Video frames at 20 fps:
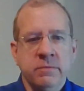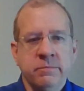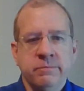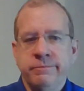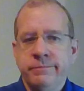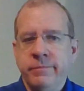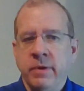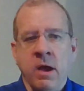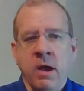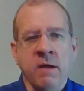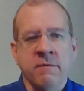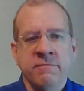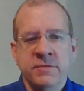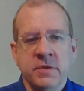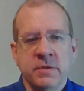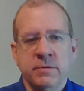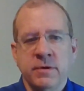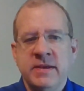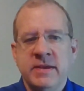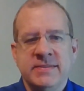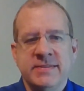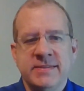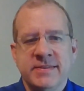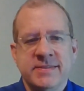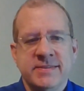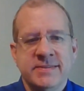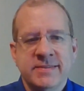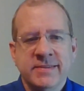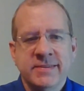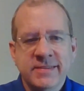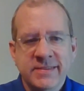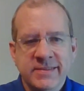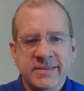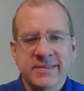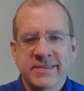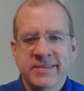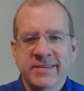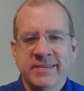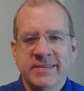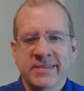and off to the races.
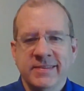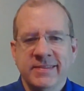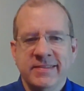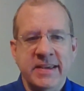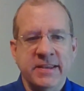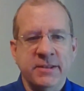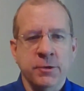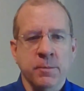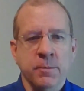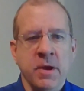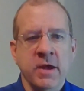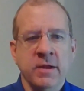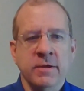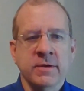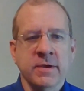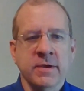Take your model,